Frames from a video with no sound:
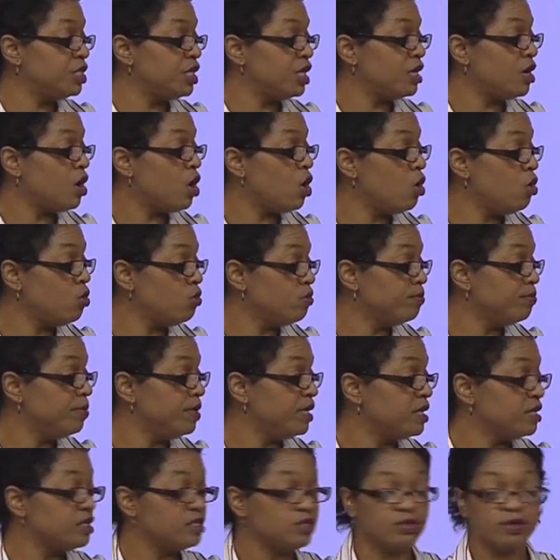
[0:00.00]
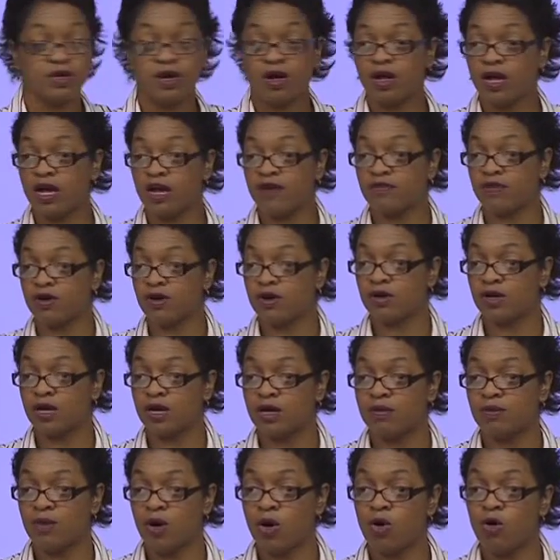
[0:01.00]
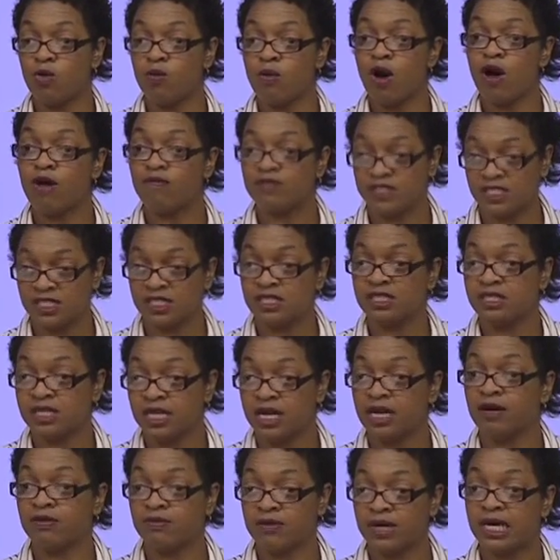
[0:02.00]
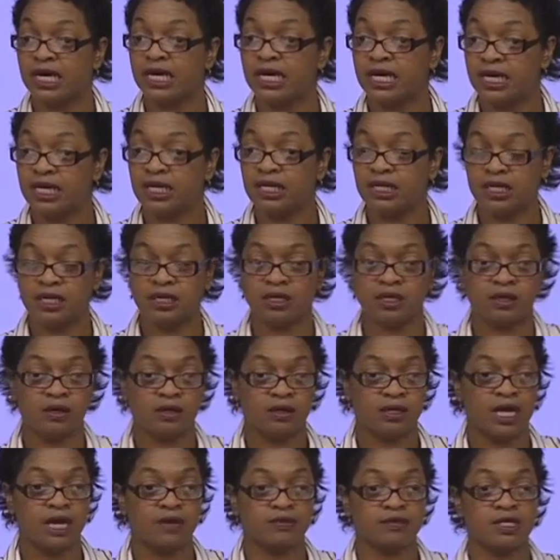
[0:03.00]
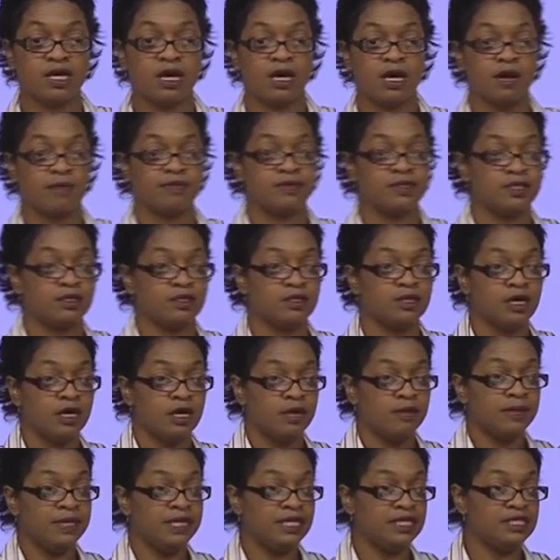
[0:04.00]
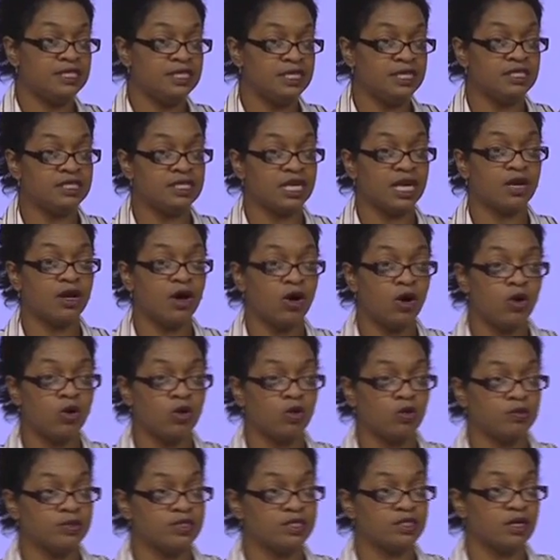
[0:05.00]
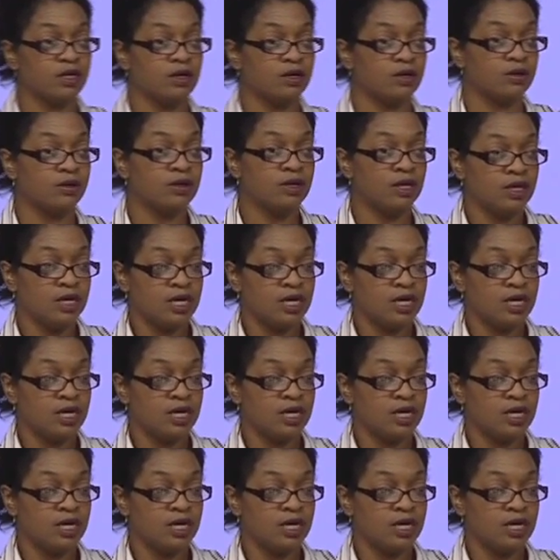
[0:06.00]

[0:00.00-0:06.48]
at home, because we all have our home offices now, right? You know, laptops and PCs at home. So